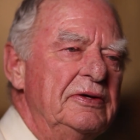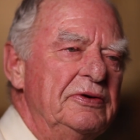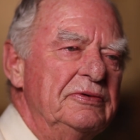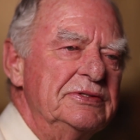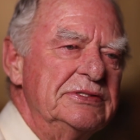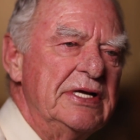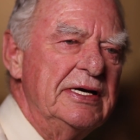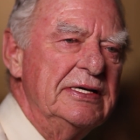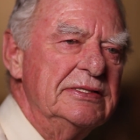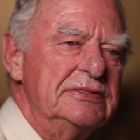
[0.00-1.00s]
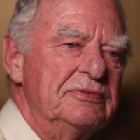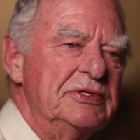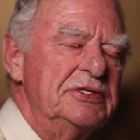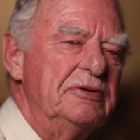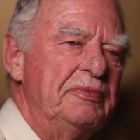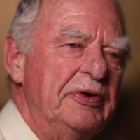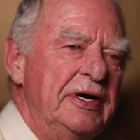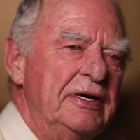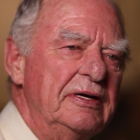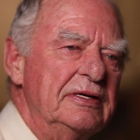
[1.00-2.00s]
do studies which are
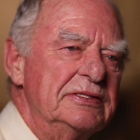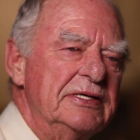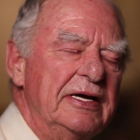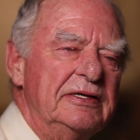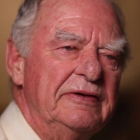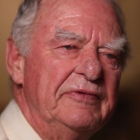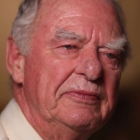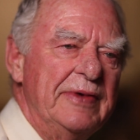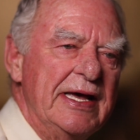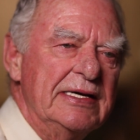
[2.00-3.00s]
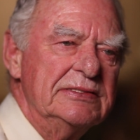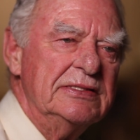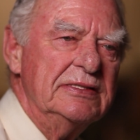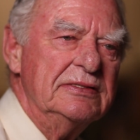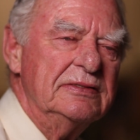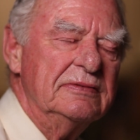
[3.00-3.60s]
printed in the scientific magazines